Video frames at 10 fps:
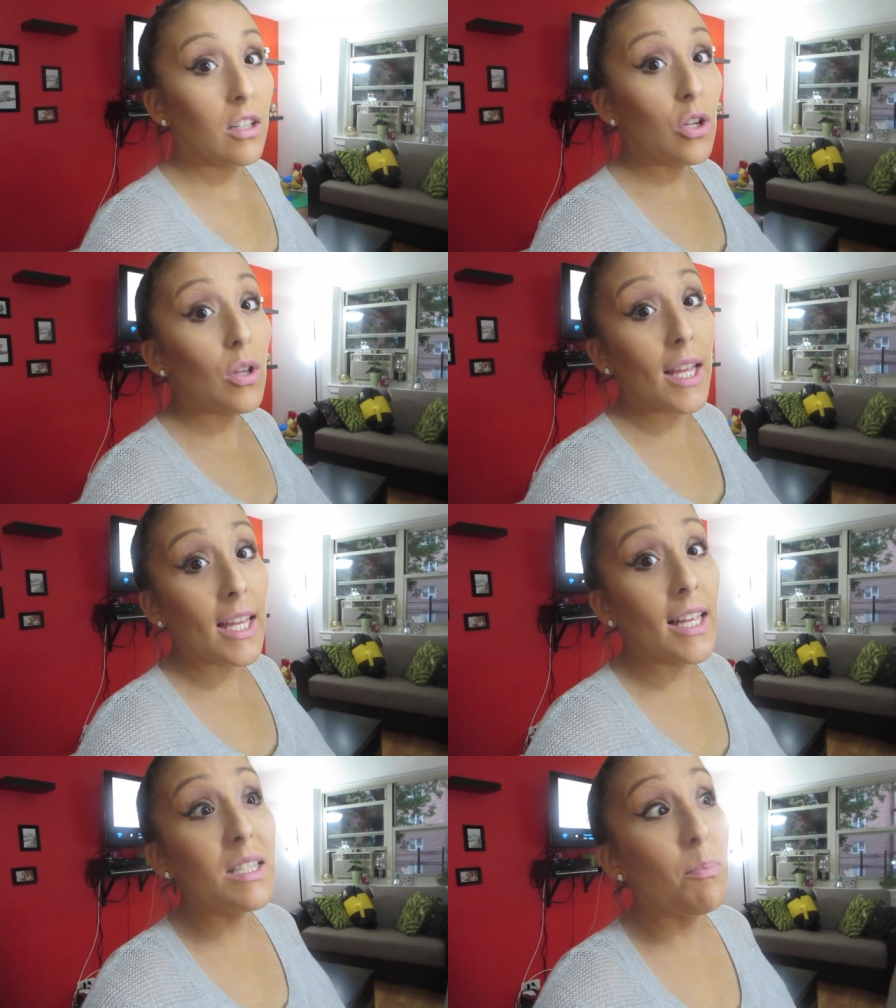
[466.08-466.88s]
now. No,
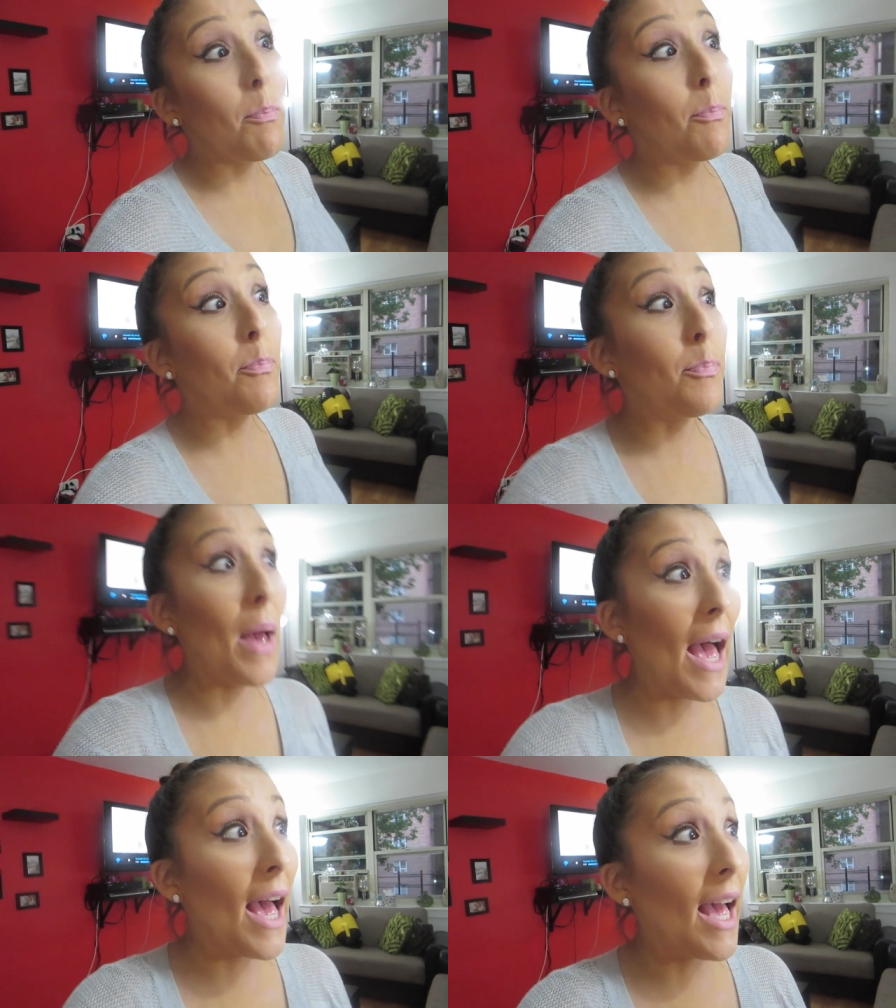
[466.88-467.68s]
like, it's
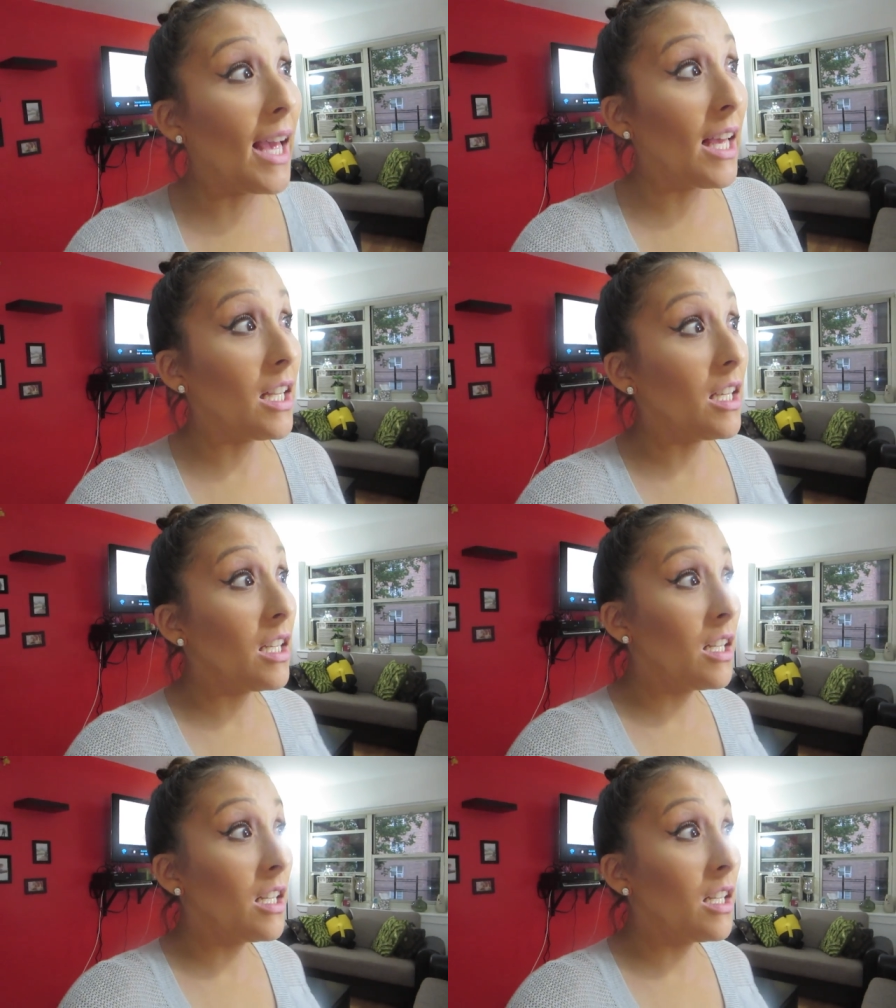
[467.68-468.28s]
bad. It is